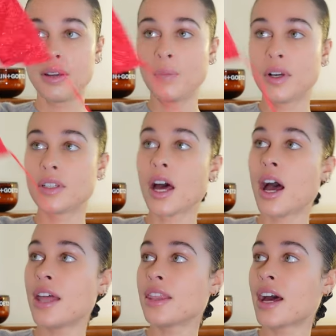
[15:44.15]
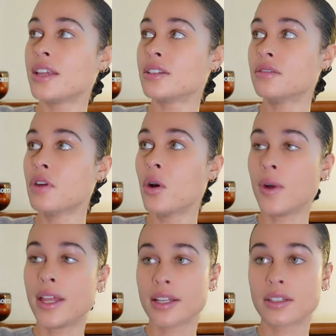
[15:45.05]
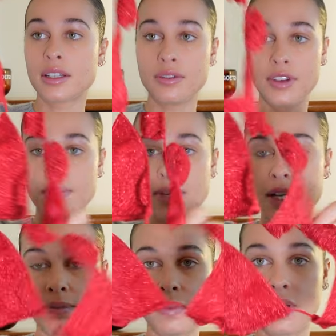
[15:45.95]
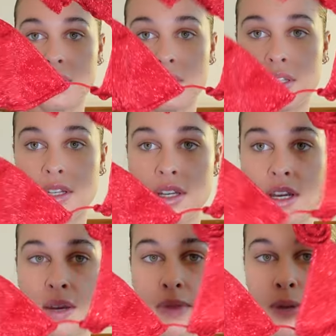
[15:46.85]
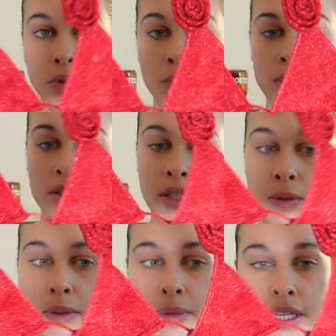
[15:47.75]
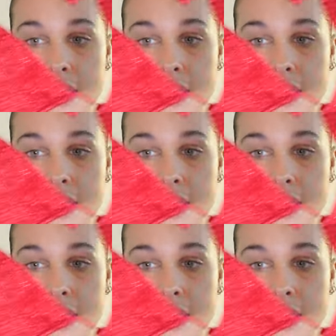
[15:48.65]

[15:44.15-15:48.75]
because that is no way that's gonna fit me because my boobies are a little bit bigger